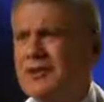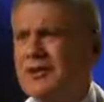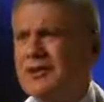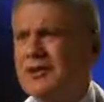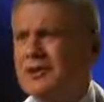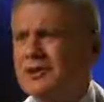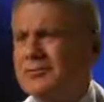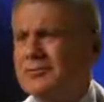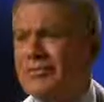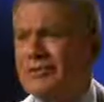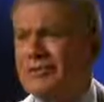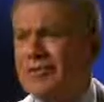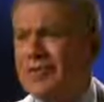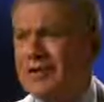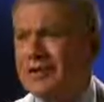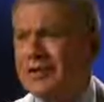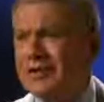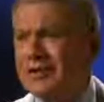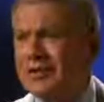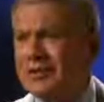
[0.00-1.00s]
the
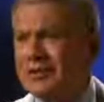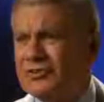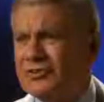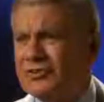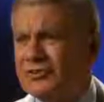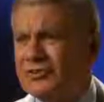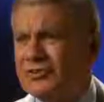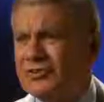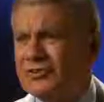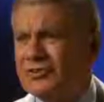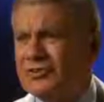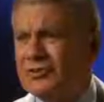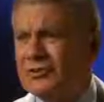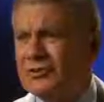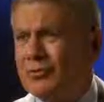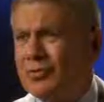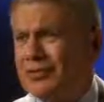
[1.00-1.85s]
day after surgery or